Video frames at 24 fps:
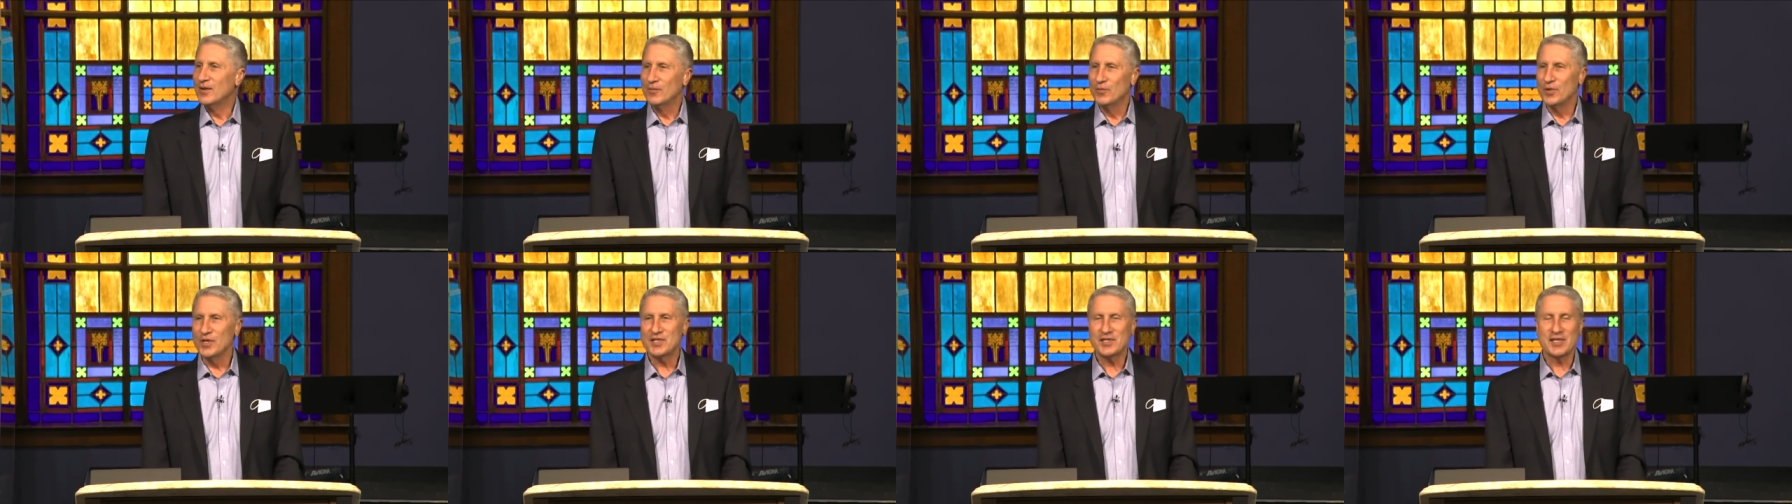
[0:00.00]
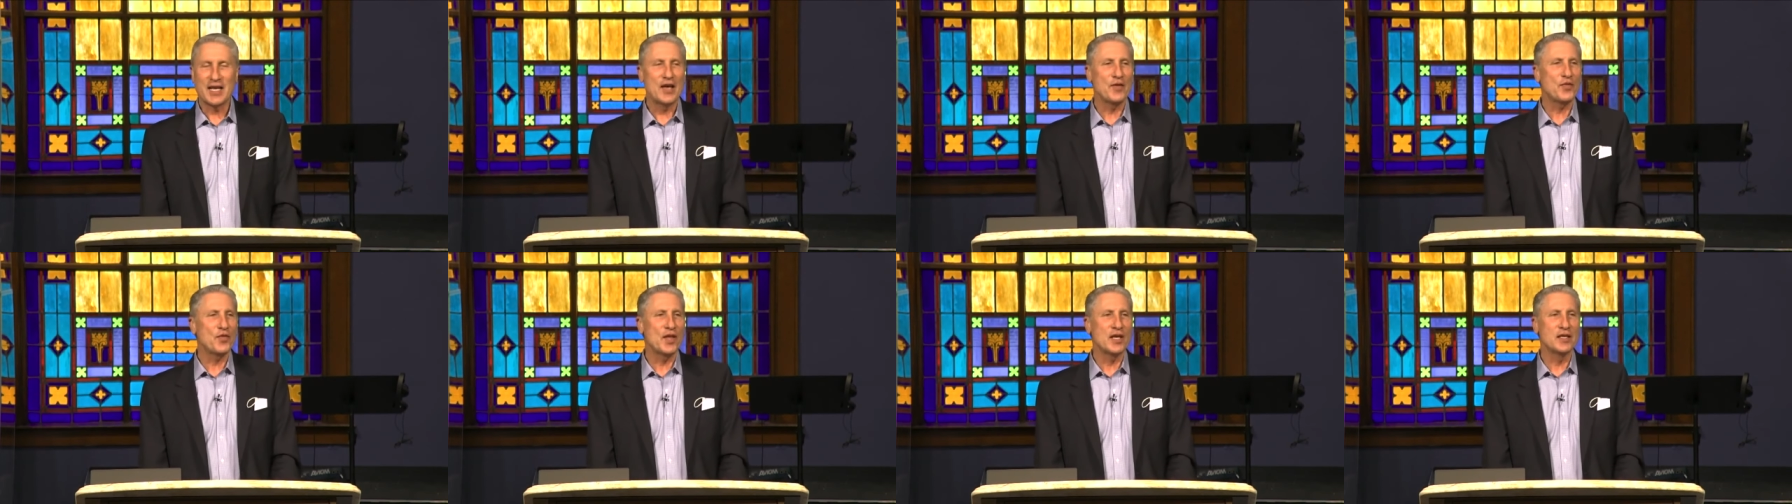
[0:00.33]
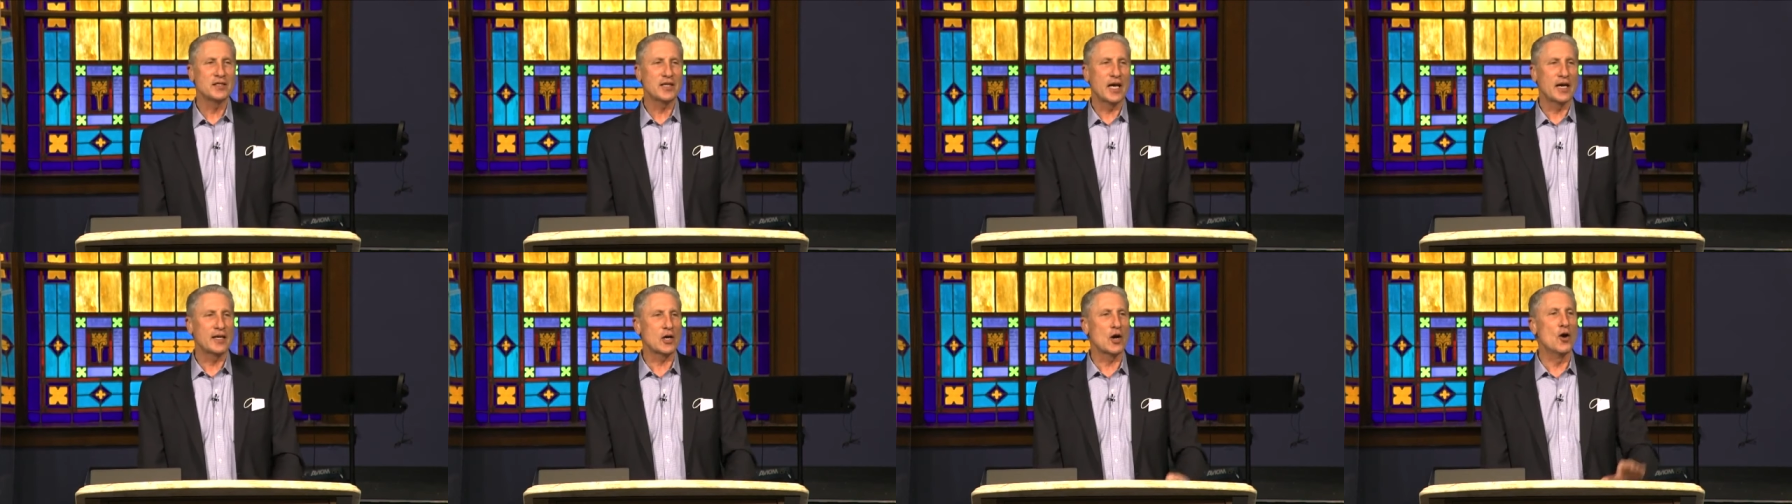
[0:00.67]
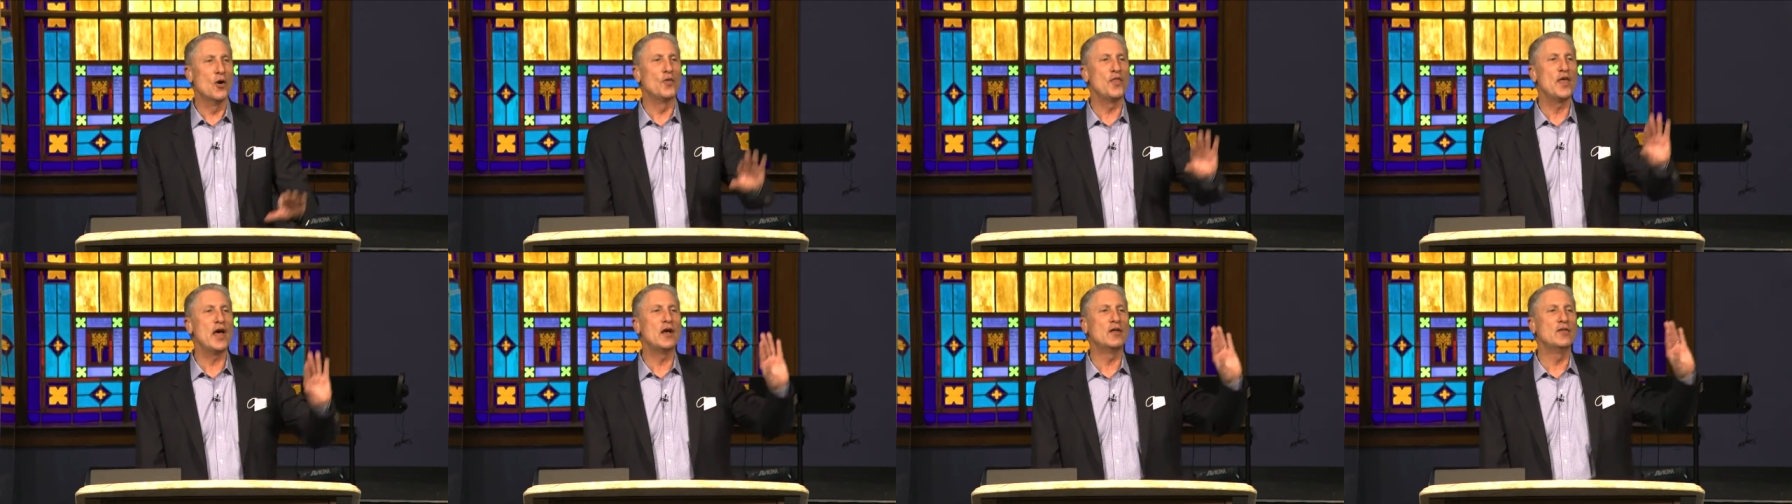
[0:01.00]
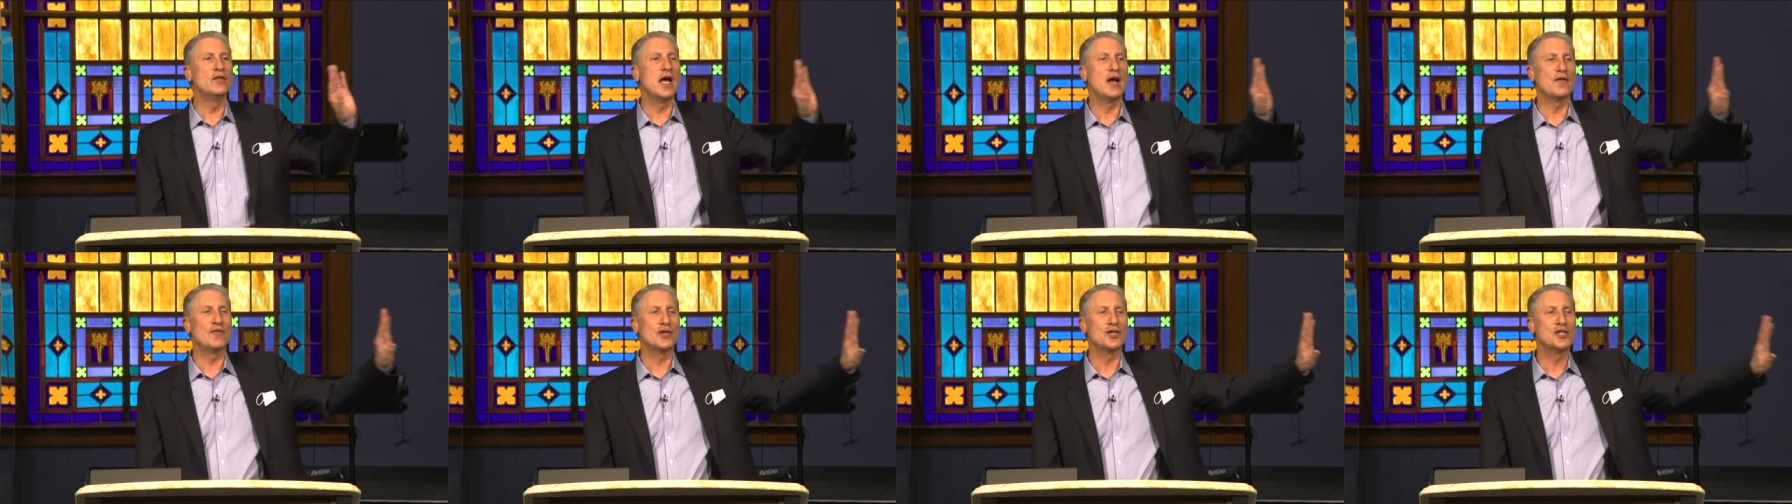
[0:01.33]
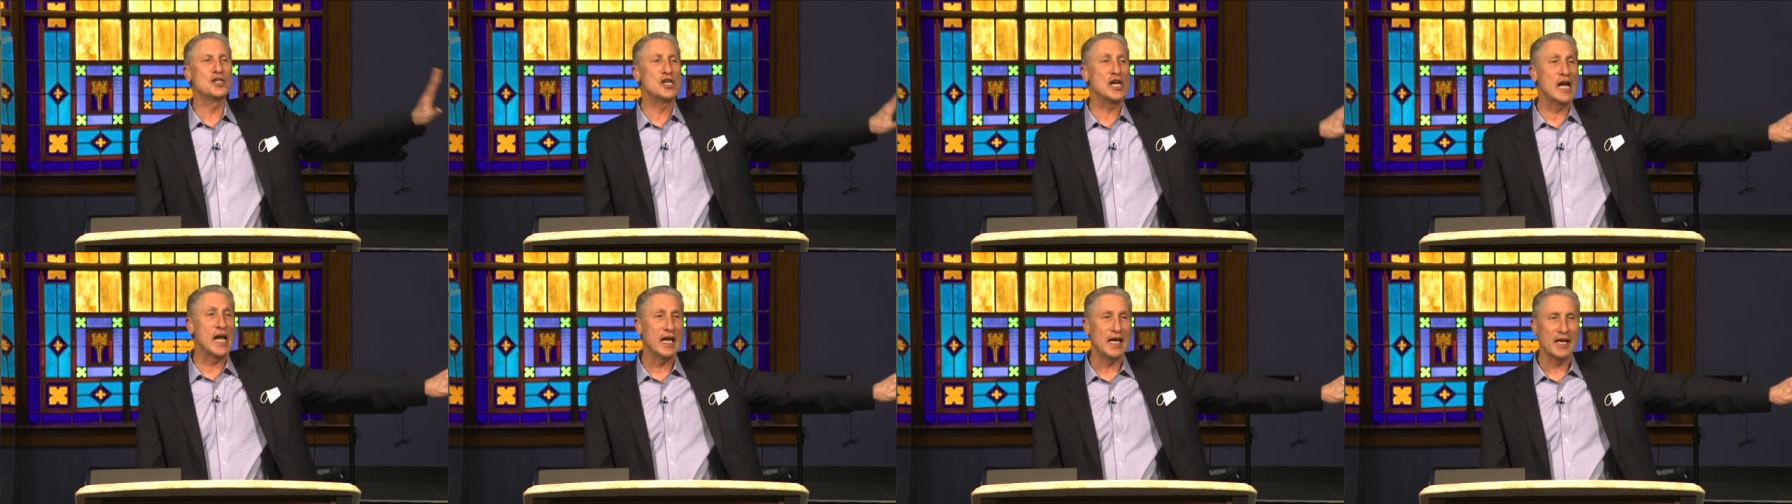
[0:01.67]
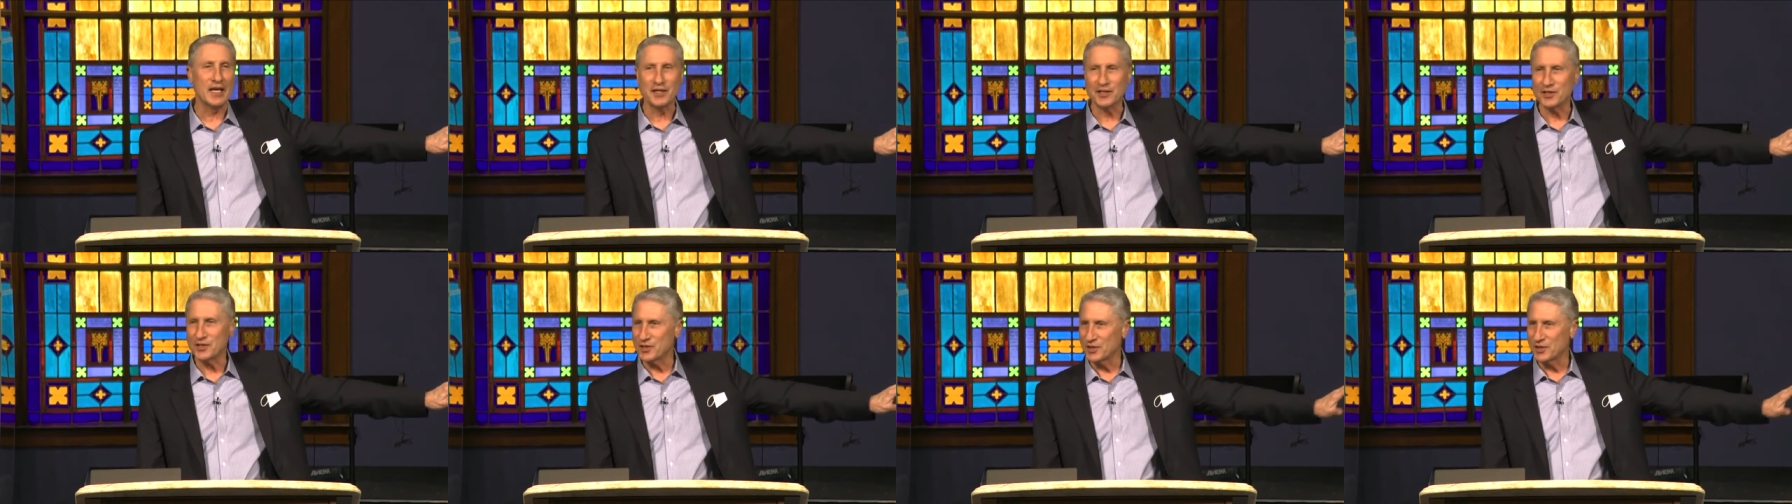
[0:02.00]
we say things like, oh, they'll never change.